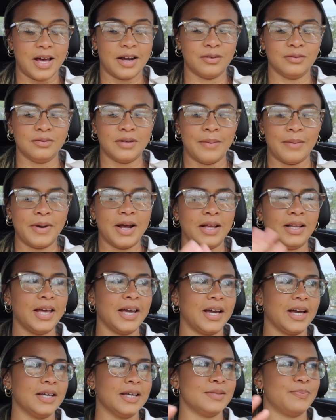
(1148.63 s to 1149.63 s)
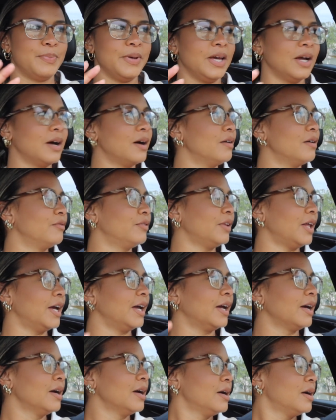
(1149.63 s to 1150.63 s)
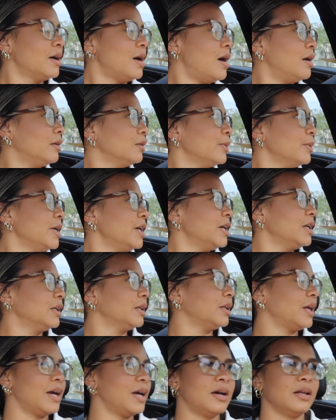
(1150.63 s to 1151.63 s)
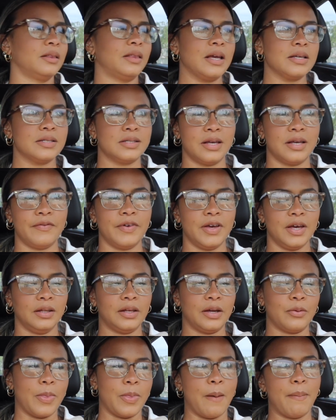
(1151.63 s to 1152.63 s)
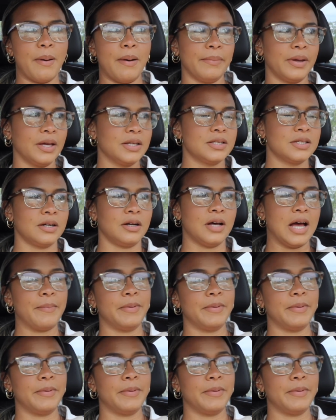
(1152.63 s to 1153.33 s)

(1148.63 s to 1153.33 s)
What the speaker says: I'm not like as big of like Halloween and like Thanksgiving, like with the pumpkins and all.